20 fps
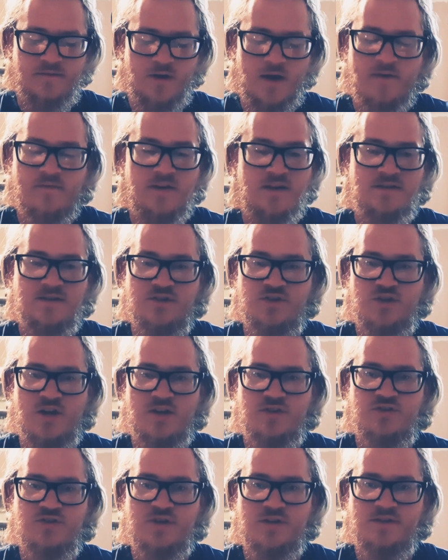you have any
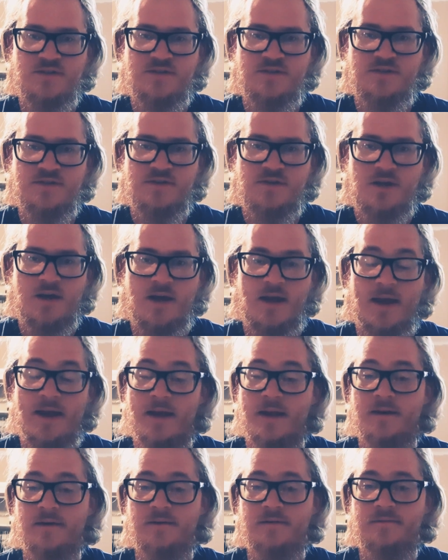suggestions
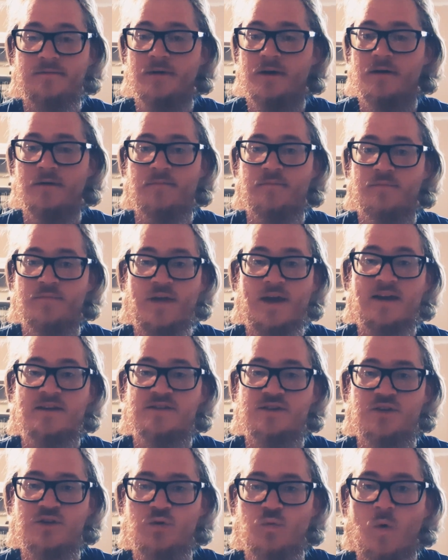and things
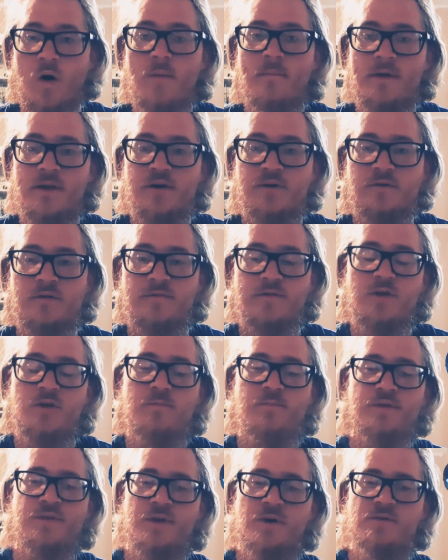that you want me to review,
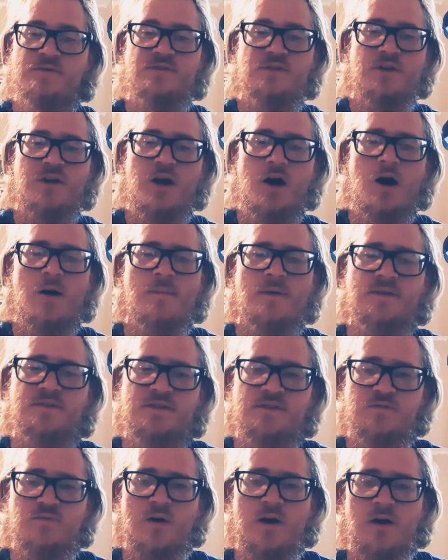put those in the comments
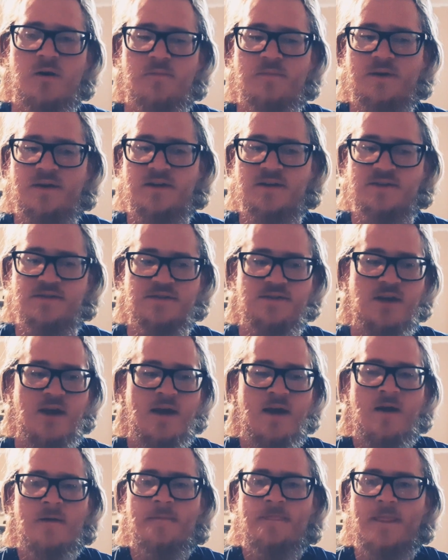as well, because
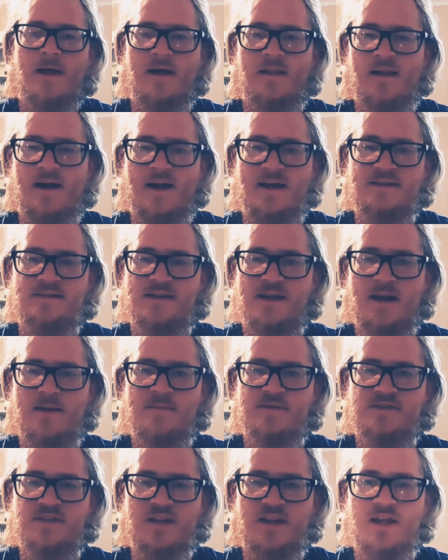like I said, I'm
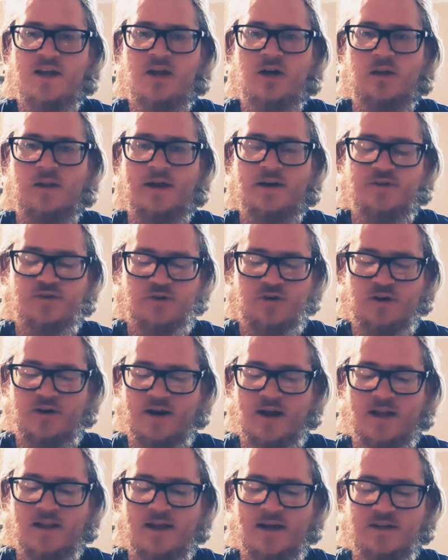a CD collector, and
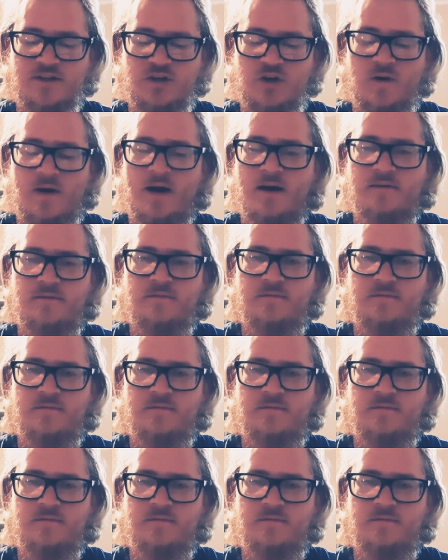I like to go out